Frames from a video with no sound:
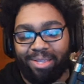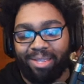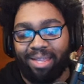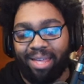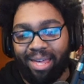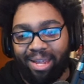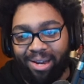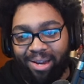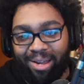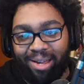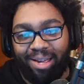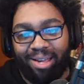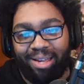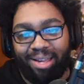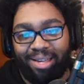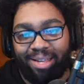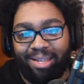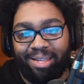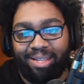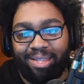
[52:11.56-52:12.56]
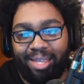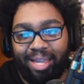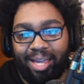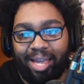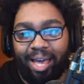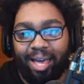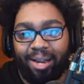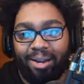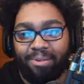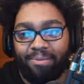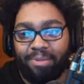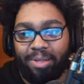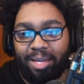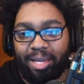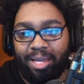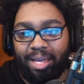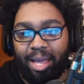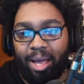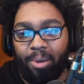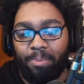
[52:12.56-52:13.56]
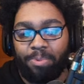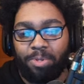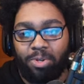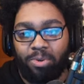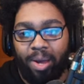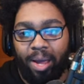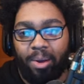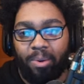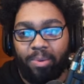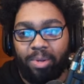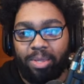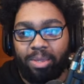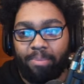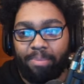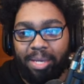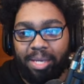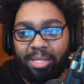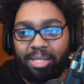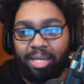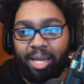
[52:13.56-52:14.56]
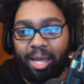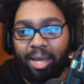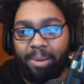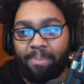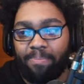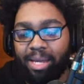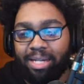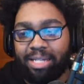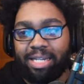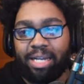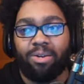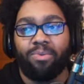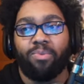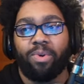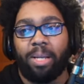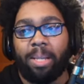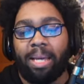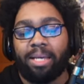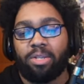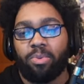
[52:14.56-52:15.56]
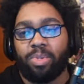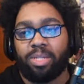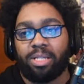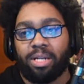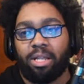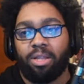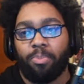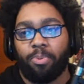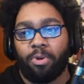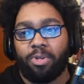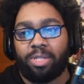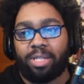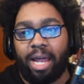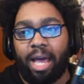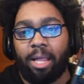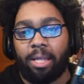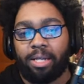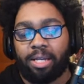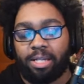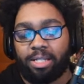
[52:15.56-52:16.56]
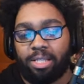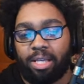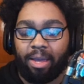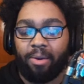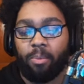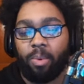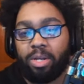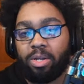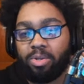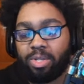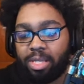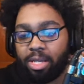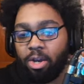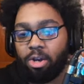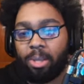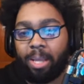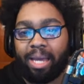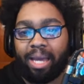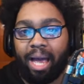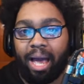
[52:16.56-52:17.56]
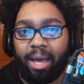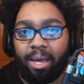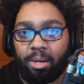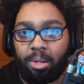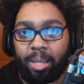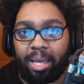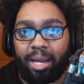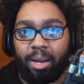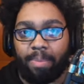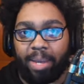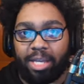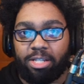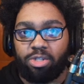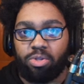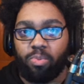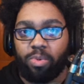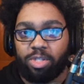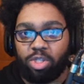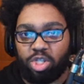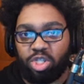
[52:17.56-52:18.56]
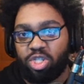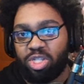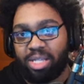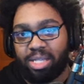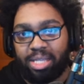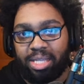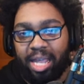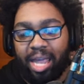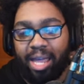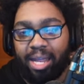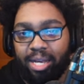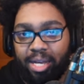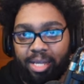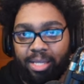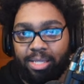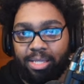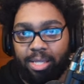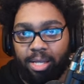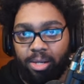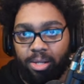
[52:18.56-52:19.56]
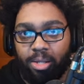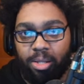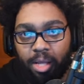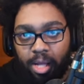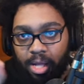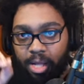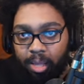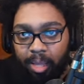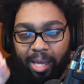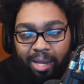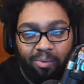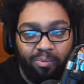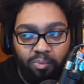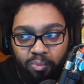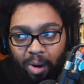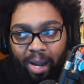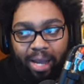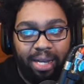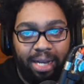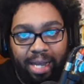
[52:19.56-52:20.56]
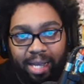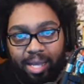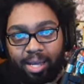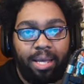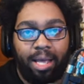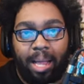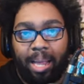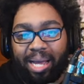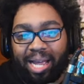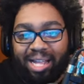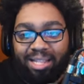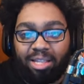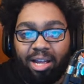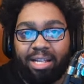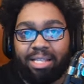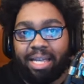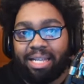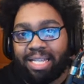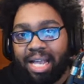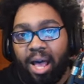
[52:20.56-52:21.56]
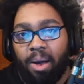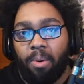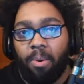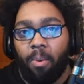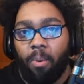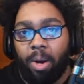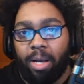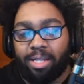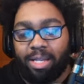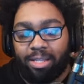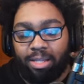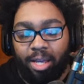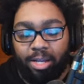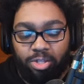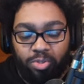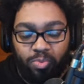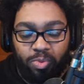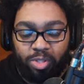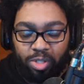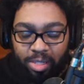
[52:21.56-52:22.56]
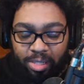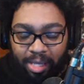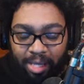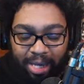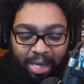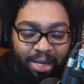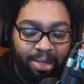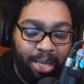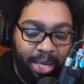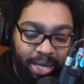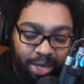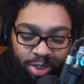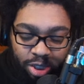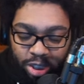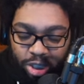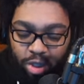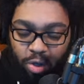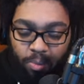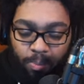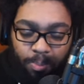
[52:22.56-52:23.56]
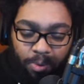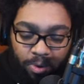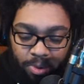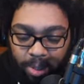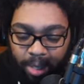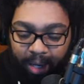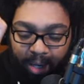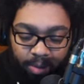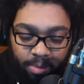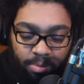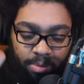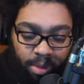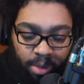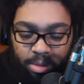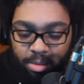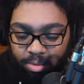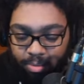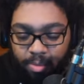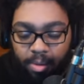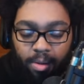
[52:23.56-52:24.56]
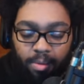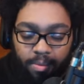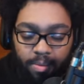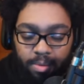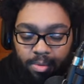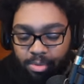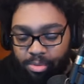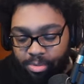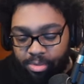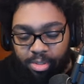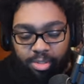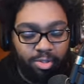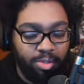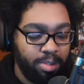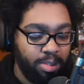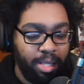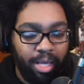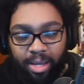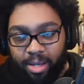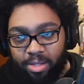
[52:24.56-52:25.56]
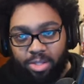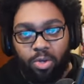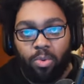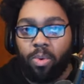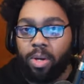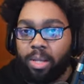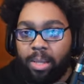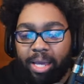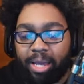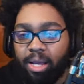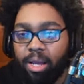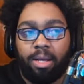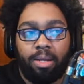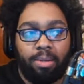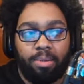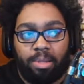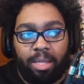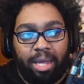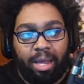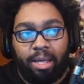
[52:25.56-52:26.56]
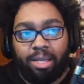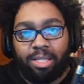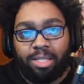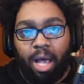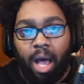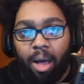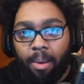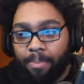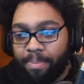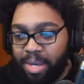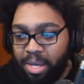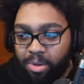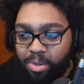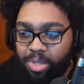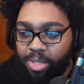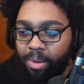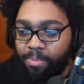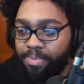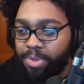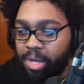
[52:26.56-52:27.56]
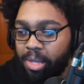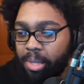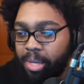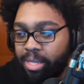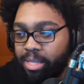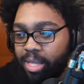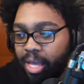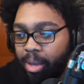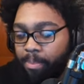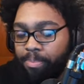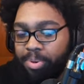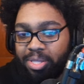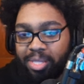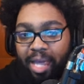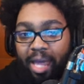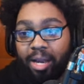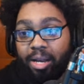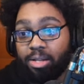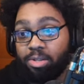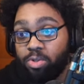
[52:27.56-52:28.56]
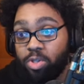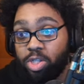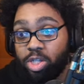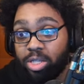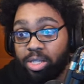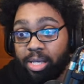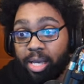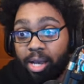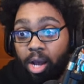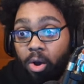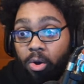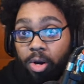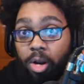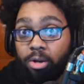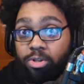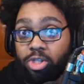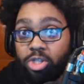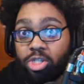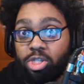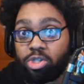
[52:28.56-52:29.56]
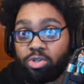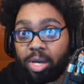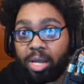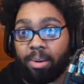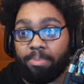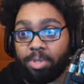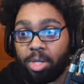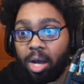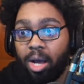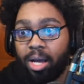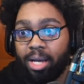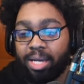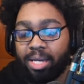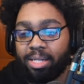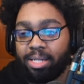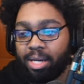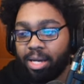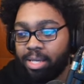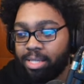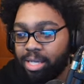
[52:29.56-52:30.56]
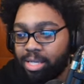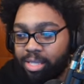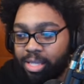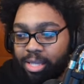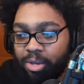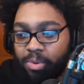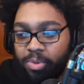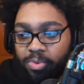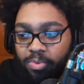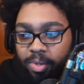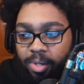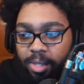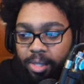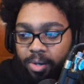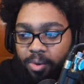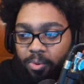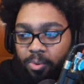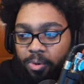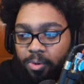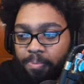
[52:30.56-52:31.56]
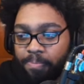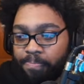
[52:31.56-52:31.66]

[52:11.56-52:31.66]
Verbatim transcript: that kind of, like, helps her out in the meantime. Didn't realize it was another personality, because, when you see her, like, idle animation when she's just standing still, like, writing, like, I thought that's how it was. I thought she was just, like, in, like, a stupor, like, just, like, do it, like a zombie or something like that. But then it's just like, oh, no, she's straight up talking to us. I thought that was really cool.